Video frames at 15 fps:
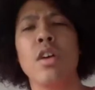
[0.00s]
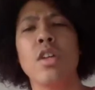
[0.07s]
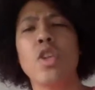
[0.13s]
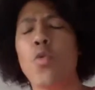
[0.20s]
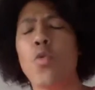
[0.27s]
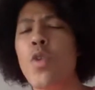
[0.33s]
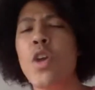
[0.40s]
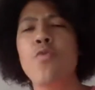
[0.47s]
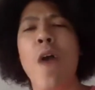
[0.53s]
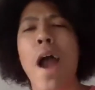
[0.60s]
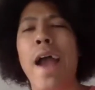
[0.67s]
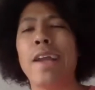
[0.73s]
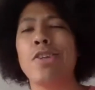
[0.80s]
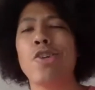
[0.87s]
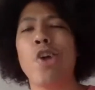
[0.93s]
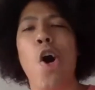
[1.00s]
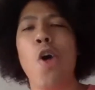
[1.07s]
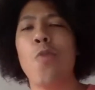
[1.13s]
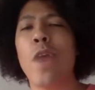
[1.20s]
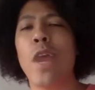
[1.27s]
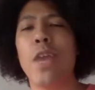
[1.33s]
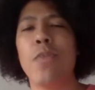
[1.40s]
to rewrite an
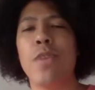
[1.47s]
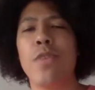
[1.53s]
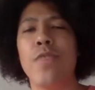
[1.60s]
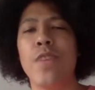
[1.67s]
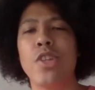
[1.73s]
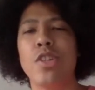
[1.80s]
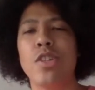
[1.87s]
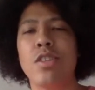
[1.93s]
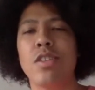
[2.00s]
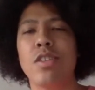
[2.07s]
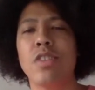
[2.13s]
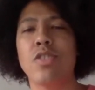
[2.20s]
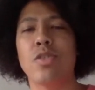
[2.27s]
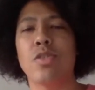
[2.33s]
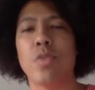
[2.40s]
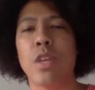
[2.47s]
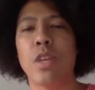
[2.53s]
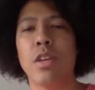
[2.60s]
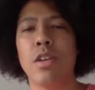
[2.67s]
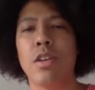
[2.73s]
already revisionist history,